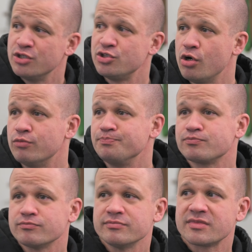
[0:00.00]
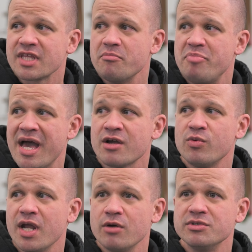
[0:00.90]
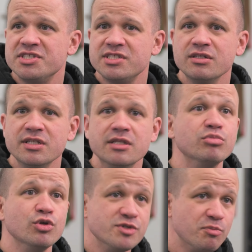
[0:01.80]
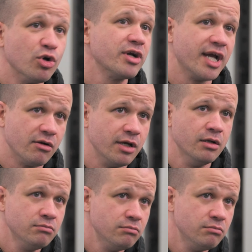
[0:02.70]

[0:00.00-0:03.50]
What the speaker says: So back when I was still in the Bloomsburg area,